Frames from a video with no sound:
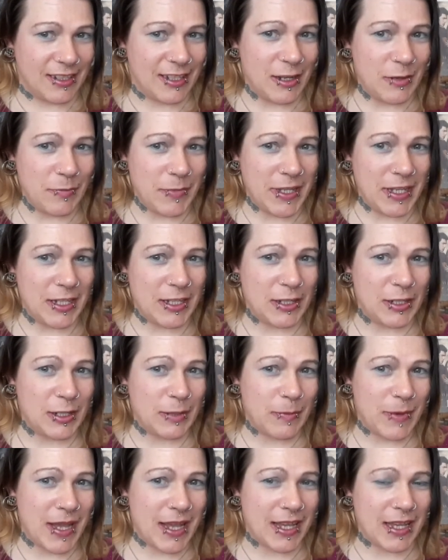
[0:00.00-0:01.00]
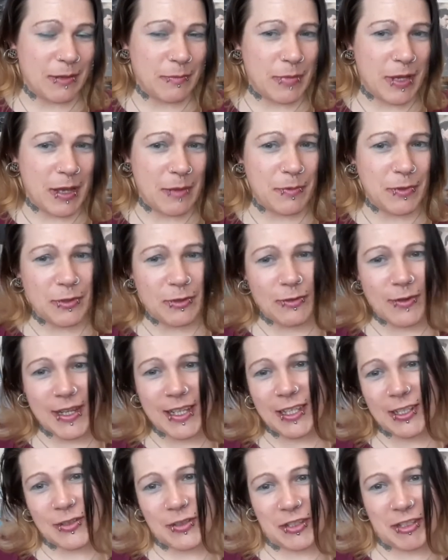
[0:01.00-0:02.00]
Don't be a douchebag in pubs or
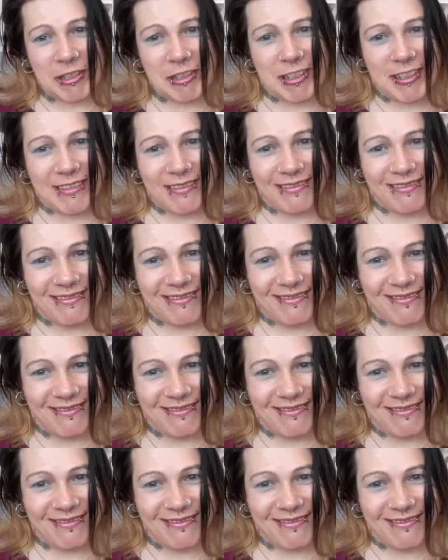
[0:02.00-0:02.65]
restaurants.